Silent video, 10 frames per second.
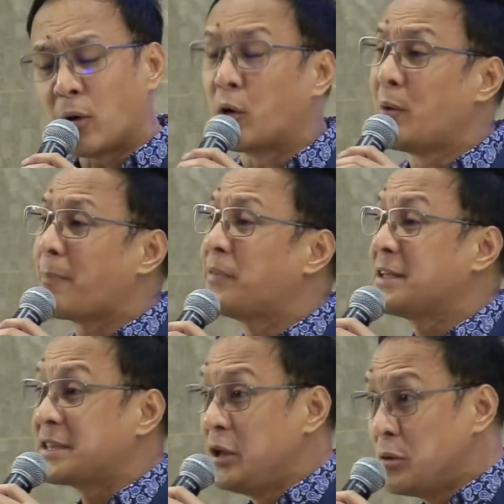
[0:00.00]
how
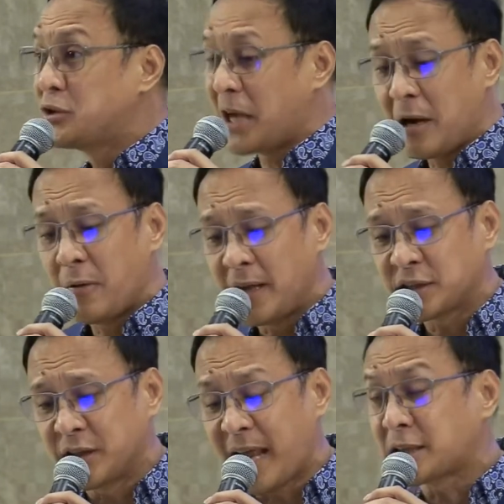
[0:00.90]
corrupt this new
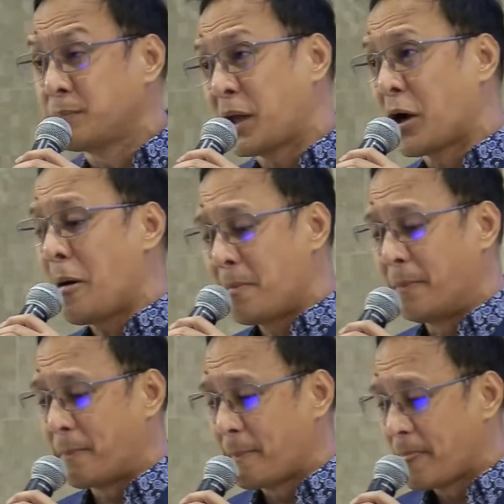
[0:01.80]
generation has
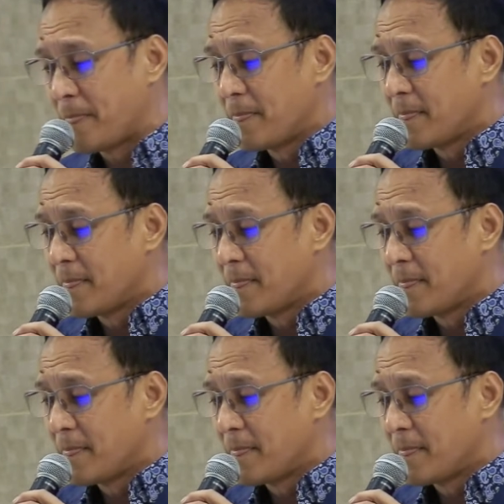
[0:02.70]
become.